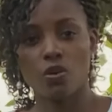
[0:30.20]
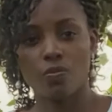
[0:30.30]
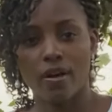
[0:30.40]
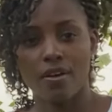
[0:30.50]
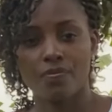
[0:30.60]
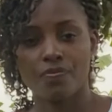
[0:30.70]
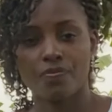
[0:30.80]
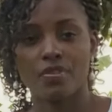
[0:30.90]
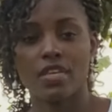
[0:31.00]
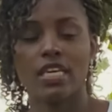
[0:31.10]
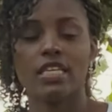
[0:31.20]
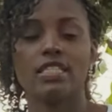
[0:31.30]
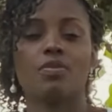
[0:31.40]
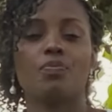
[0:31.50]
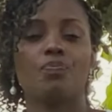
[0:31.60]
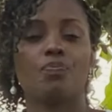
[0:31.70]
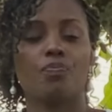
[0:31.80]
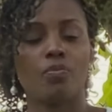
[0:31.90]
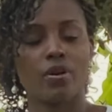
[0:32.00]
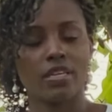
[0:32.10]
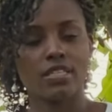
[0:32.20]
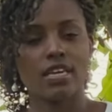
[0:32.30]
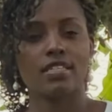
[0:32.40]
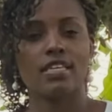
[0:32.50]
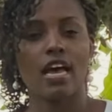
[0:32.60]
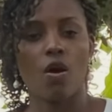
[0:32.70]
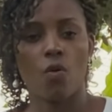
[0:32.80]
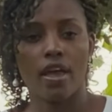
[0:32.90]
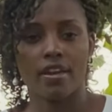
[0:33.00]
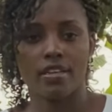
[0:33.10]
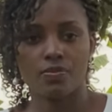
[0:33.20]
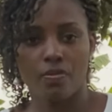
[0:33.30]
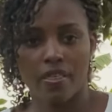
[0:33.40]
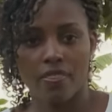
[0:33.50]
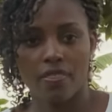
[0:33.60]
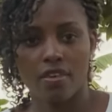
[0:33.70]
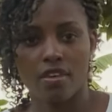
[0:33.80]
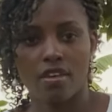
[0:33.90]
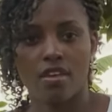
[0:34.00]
October is the Breast Cancer Awareness Month.